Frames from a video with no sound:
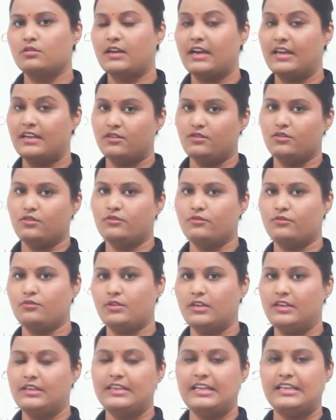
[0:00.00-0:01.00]
kind of
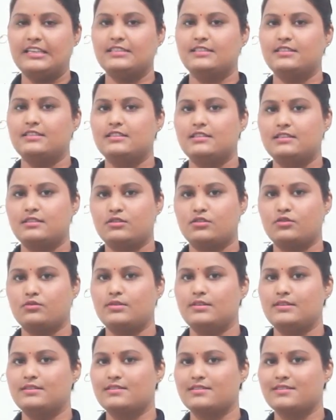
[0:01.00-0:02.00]
intelligent
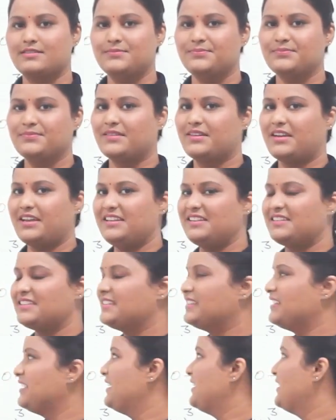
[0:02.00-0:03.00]
students.
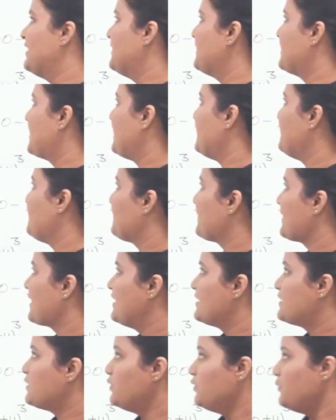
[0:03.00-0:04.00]
right? Okay,
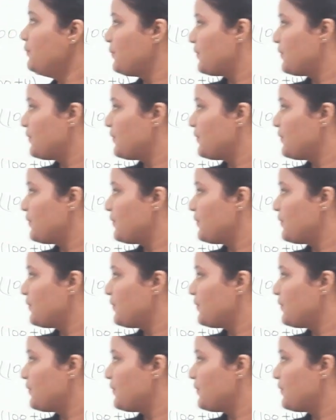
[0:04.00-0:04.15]
so